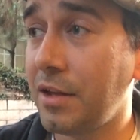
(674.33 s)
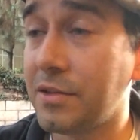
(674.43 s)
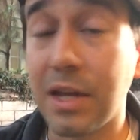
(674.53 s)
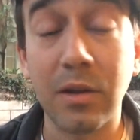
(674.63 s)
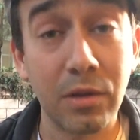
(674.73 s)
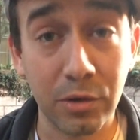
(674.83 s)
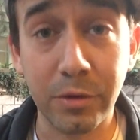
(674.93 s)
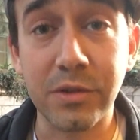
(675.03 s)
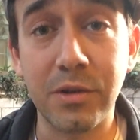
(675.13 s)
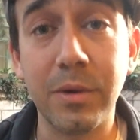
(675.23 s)
to say the
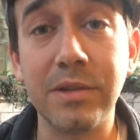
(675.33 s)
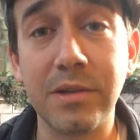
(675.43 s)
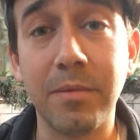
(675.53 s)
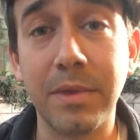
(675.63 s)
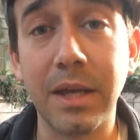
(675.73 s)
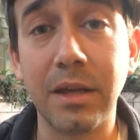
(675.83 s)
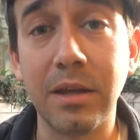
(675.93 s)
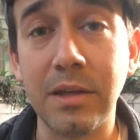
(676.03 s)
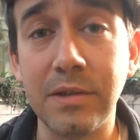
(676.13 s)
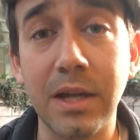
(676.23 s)
Lord's doing something,
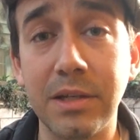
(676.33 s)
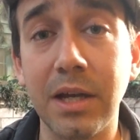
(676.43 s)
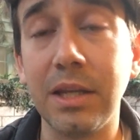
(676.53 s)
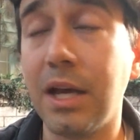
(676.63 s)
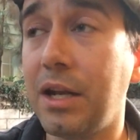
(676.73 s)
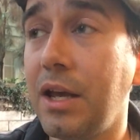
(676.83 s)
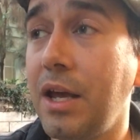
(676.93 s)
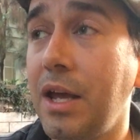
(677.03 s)
he's not done yet.